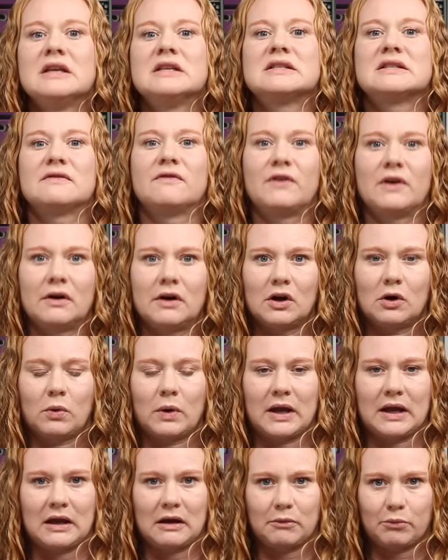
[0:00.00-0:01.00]
is very
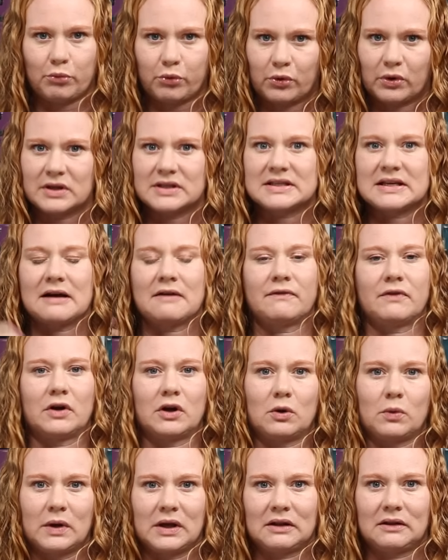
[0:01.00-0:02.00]
quick. It prints out
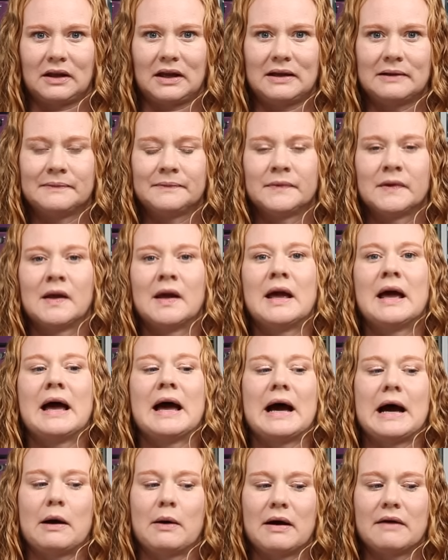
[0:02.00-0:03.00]
very quickly.
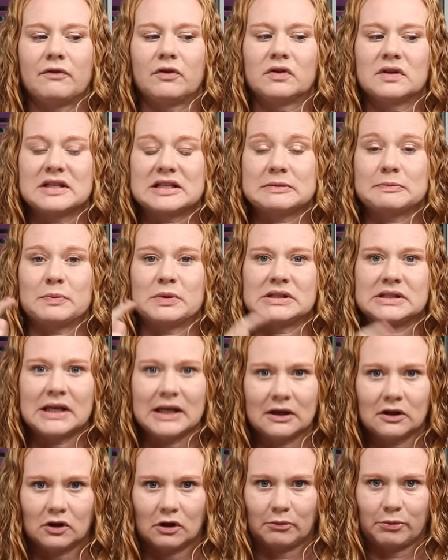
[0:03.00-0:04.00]
However, this
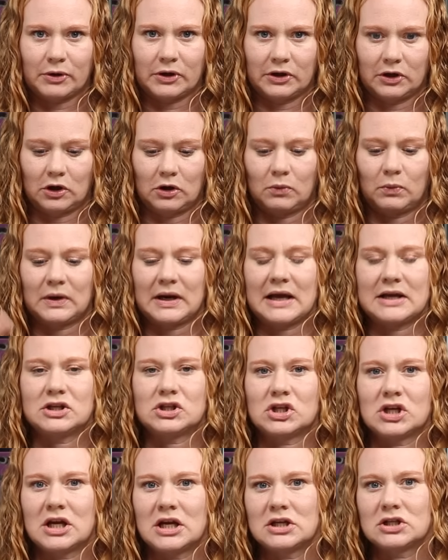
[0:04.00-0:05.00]
particular printer, when I
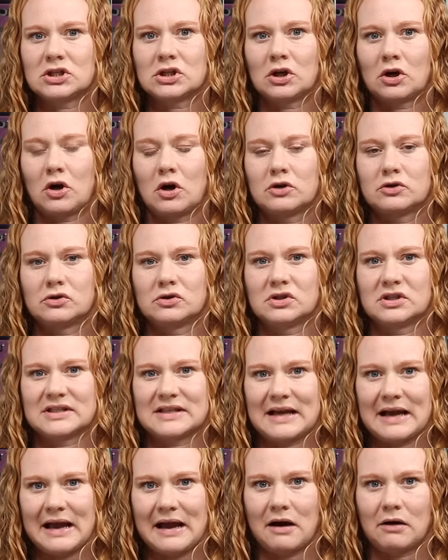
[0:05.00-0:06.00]
changed the
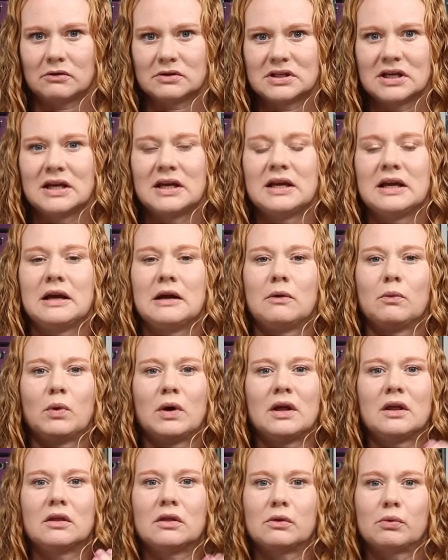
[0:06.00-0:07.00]
cartridges out, it
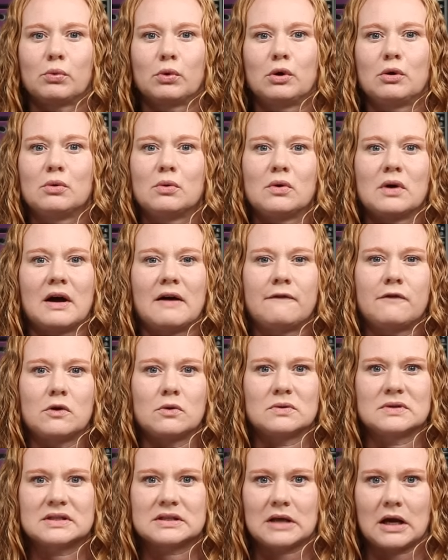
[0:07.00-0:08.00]
went through a
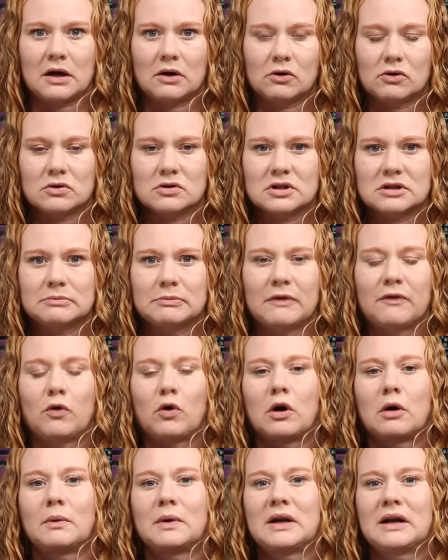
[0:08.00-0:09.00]
few cycles
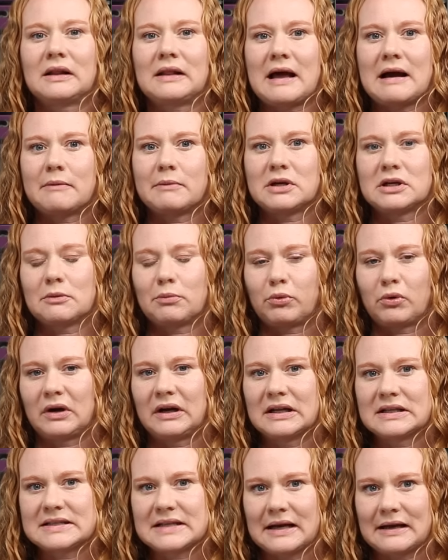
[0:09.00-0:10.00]
before it would allow me to
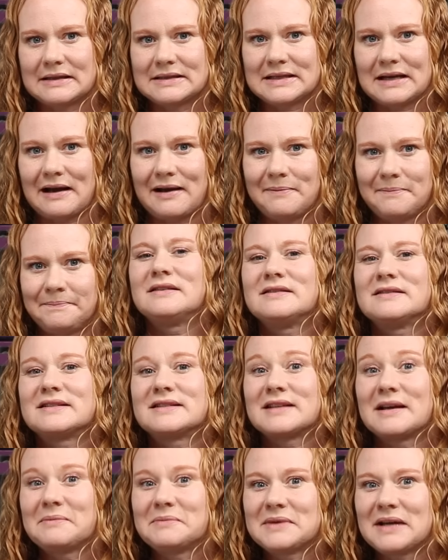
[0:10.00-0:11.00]
print a second time.
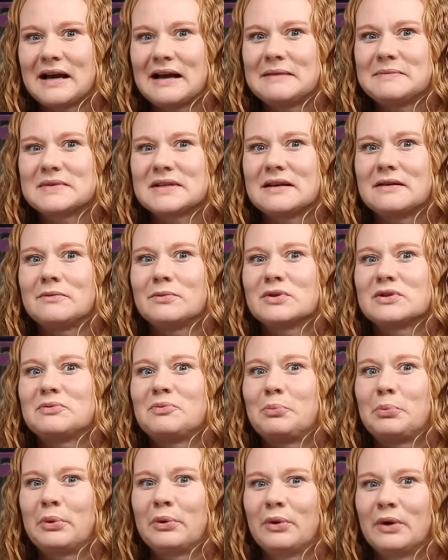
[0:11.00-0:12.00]
Sometimes it
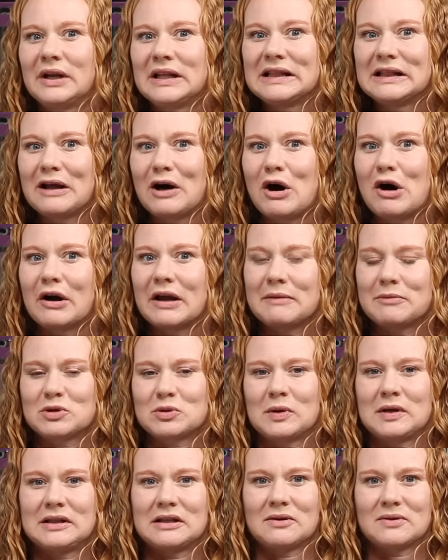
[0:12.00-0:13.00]
was pretty long in
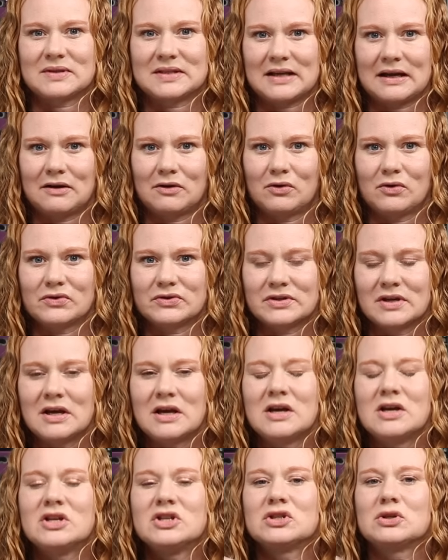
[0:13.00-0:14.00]
between those cycles.
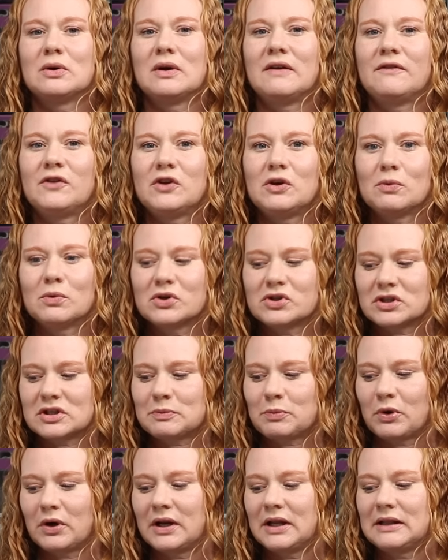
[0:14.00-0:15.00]
So if you were
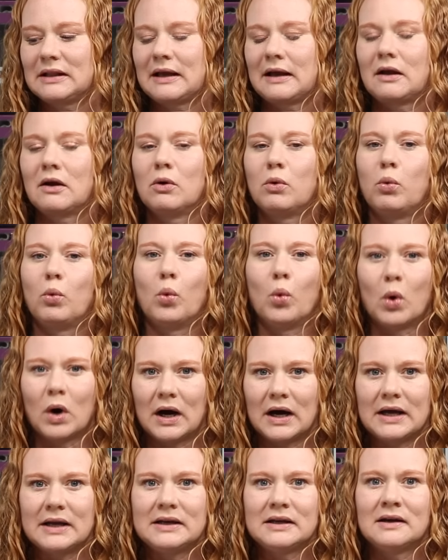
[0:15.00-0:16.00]
just printing like
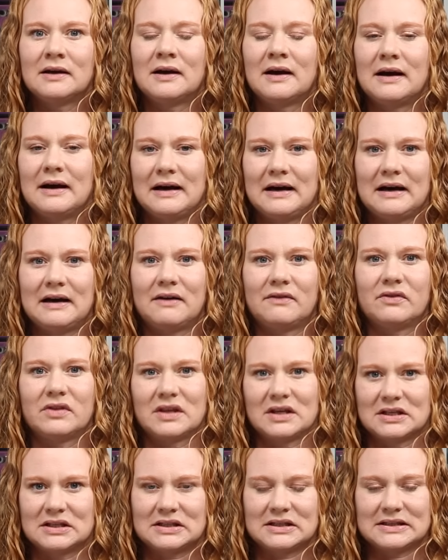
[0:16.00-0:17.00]
one of
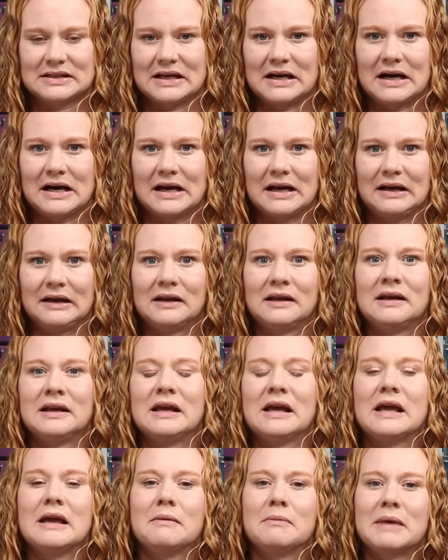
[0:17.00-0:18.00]
this design,
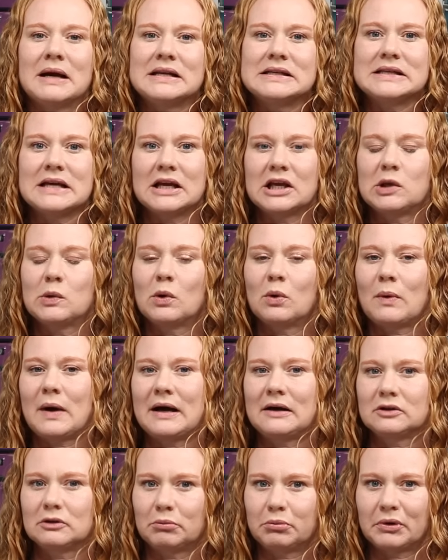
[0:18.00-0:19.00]
it might take you a
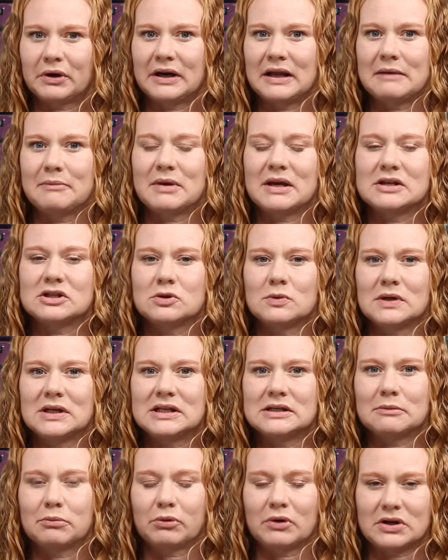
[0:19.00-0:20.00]
while to print it because you would
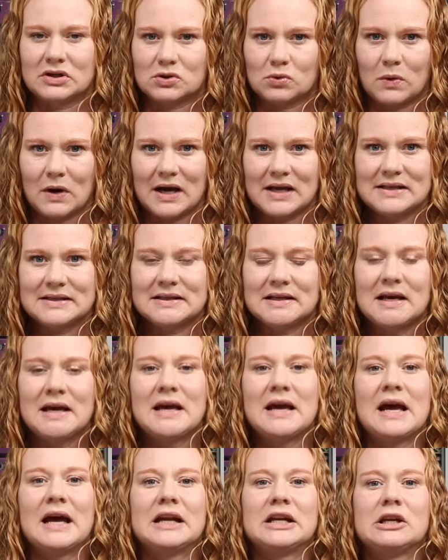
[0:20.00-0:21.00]
need to print twice
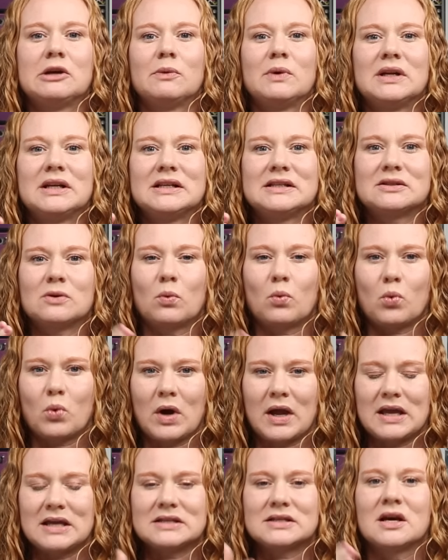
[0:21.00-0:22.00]
and you would need to
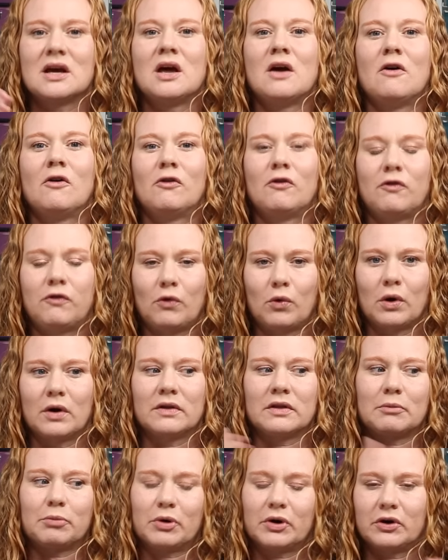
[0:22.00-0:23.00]
wait
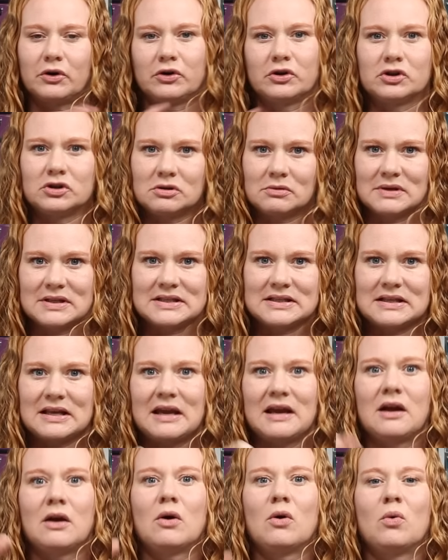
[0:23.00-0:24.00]
for the printer to do its
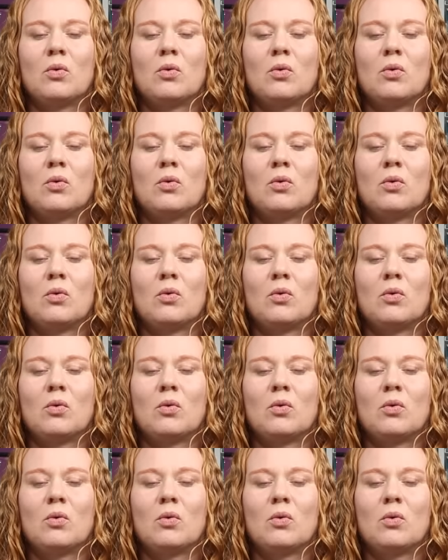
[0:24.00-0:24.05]
thing